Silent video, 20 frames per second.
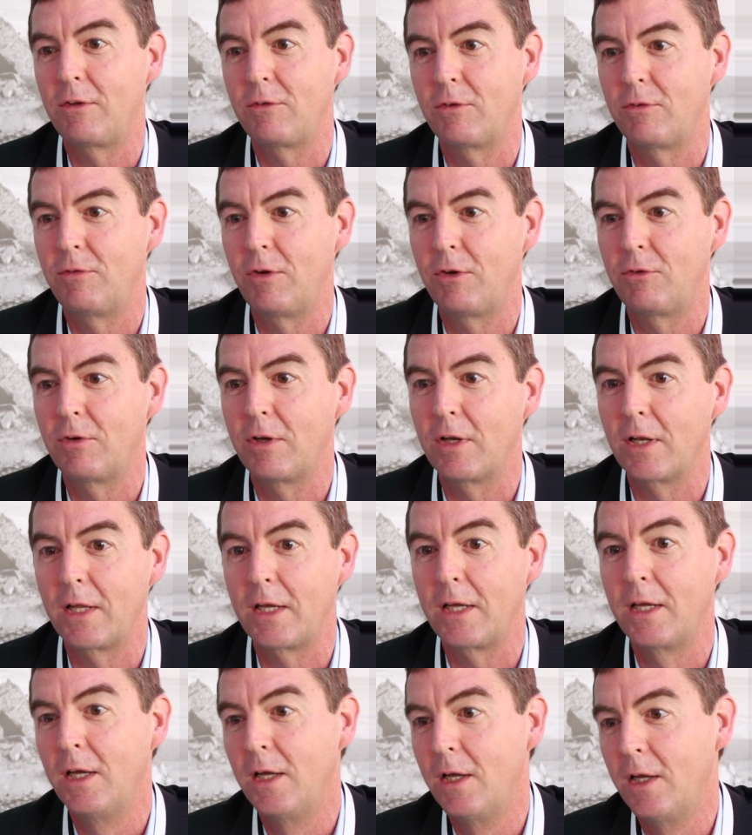as efficiently.
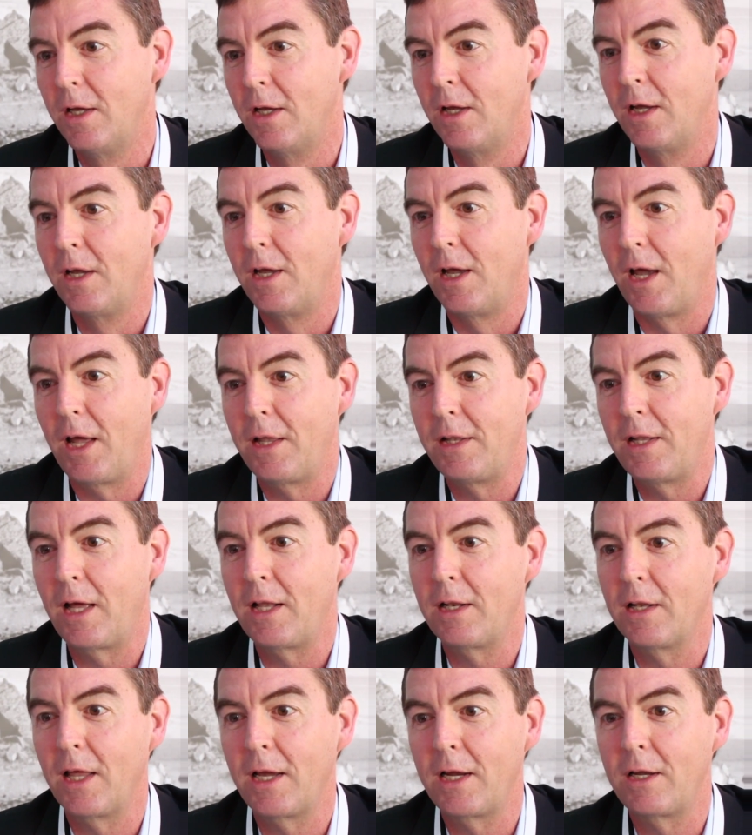And
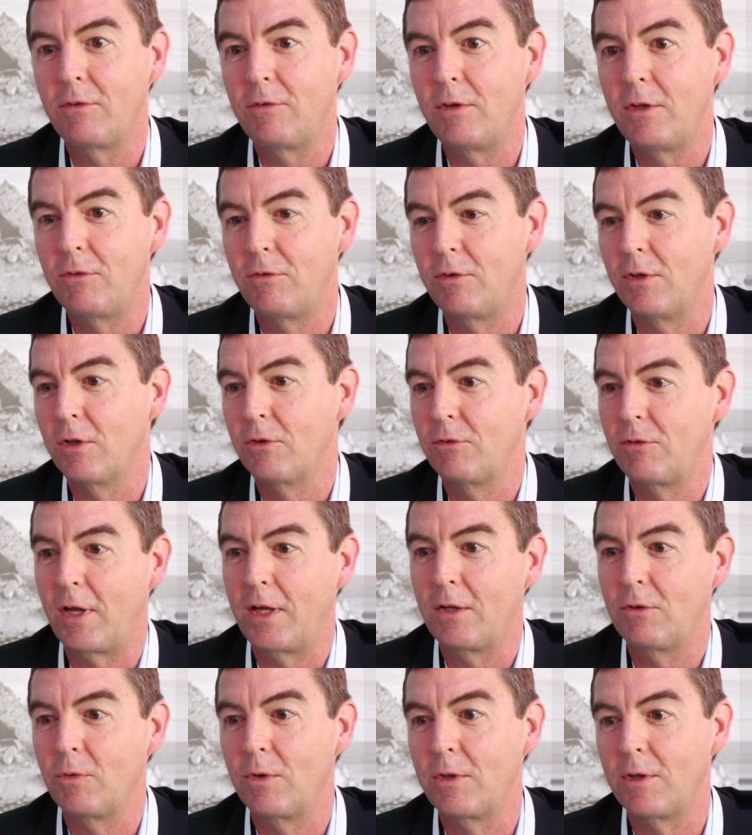that legacy still
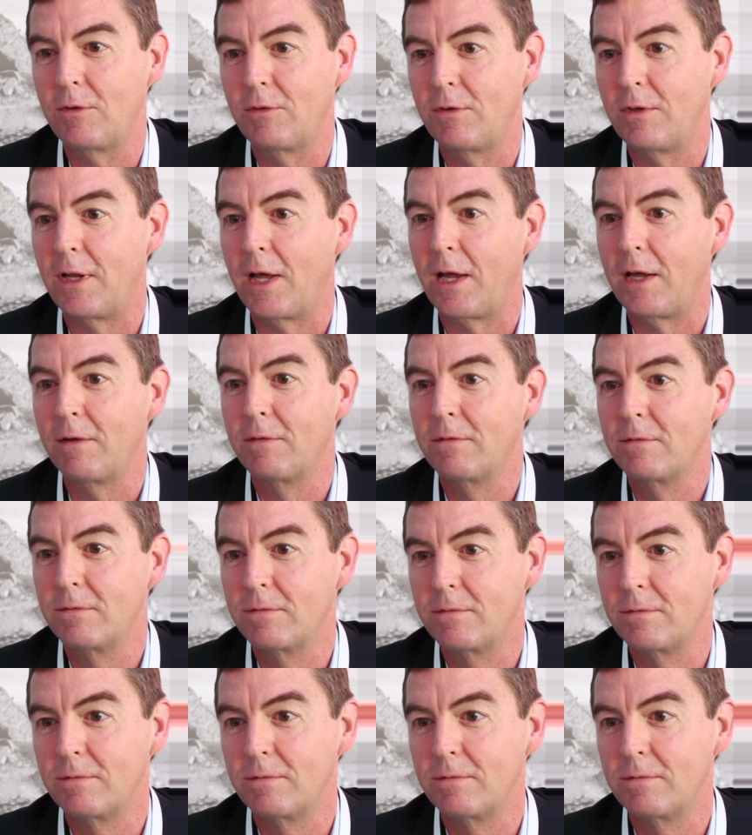stands with us today.